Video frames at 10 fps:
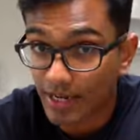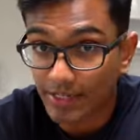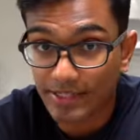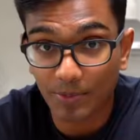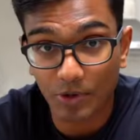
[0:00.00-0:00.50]

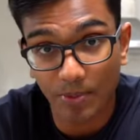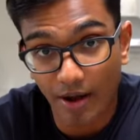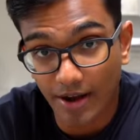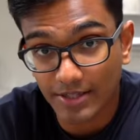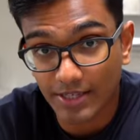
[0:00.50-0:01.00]
next time your
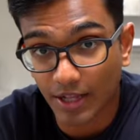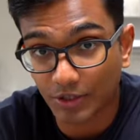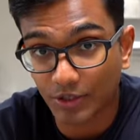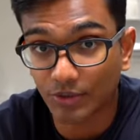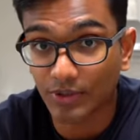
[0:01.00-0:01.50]
parents
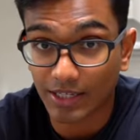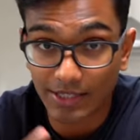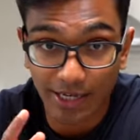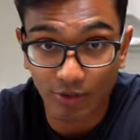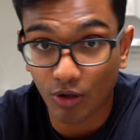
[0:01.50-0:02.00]
tell you that
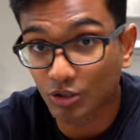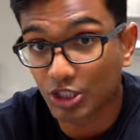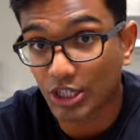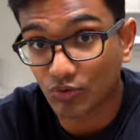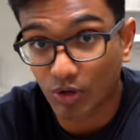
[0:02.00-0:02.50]

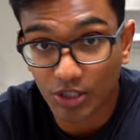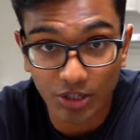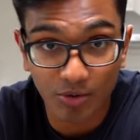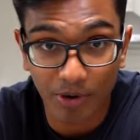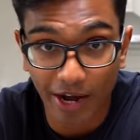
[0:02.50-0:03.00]
technology is
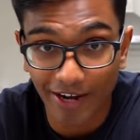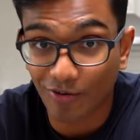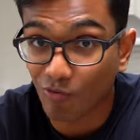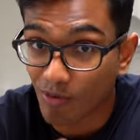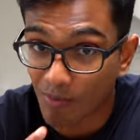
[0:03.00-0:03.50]
rotting your
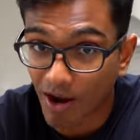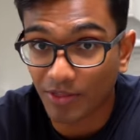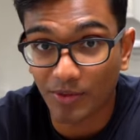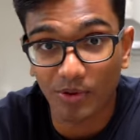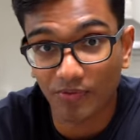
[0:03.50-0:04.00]
brain,
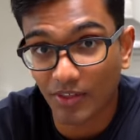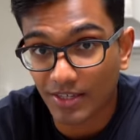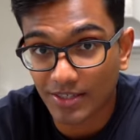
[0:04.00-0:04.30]
remind them of this.